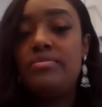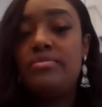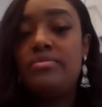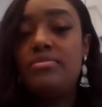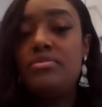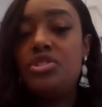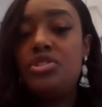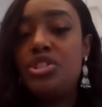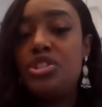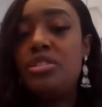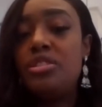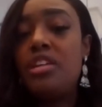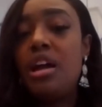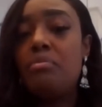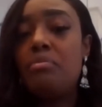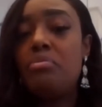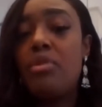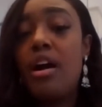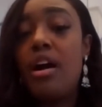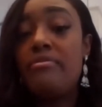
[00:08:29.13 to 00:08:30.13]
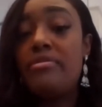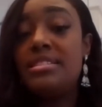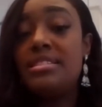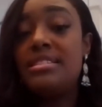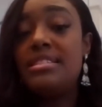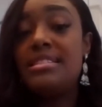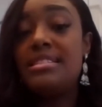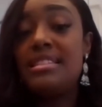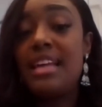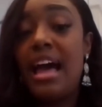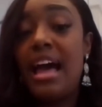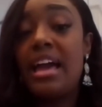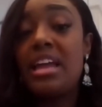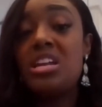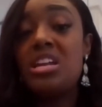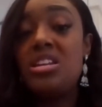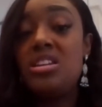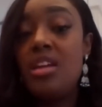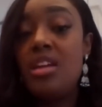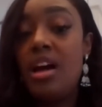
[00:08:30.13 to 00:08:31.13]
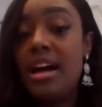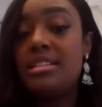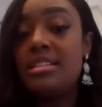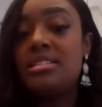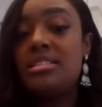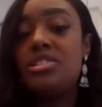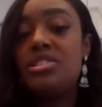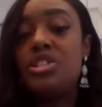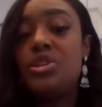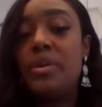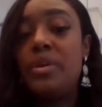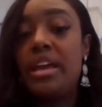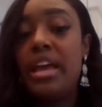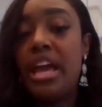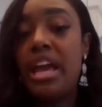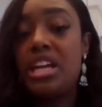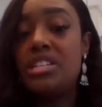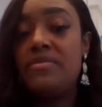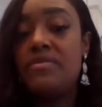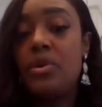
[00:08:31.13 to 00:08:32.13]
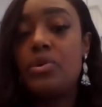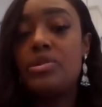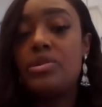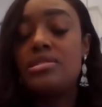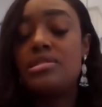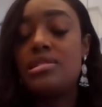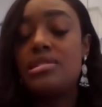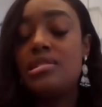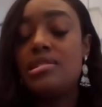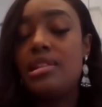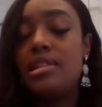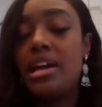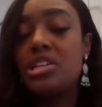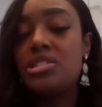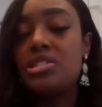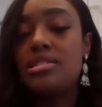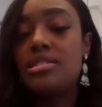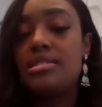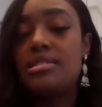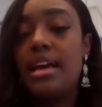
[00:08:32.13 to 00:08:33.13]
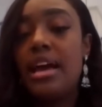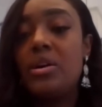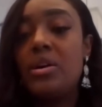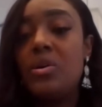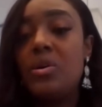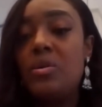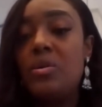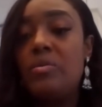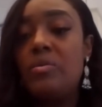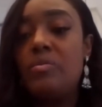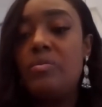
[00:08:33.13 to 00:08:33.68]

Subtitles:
should nonprofits decide not to engage voters this election cycle?